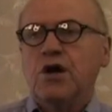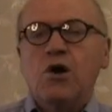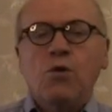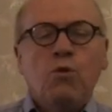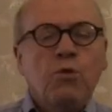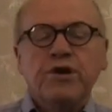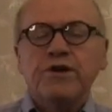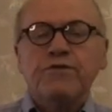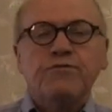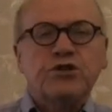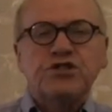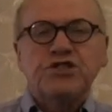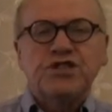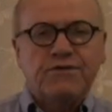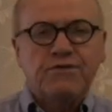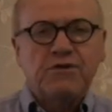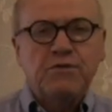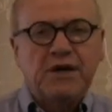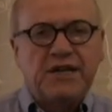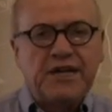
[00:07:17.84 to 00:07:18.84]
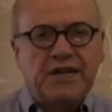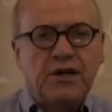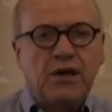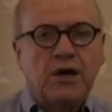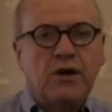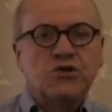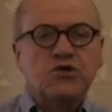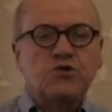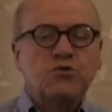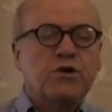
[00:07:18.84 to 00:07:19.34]
one of which everybody
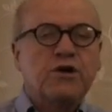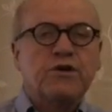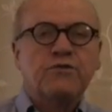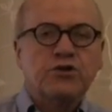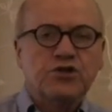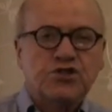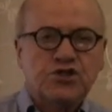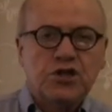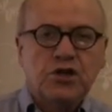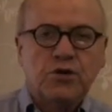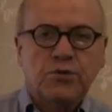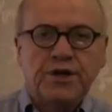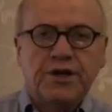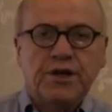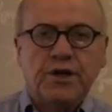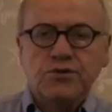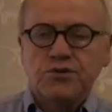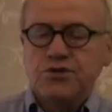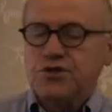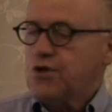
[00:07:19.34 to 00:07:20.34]
knows, one of which no one knows.